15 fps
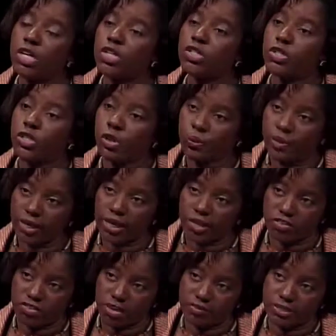to know their
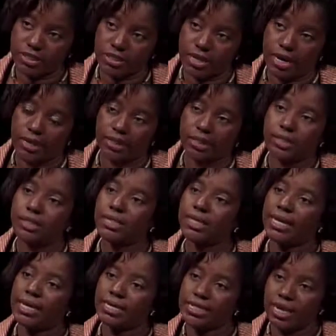HIV status,
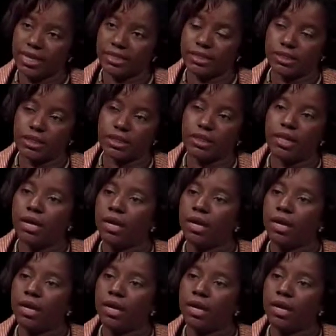get tested,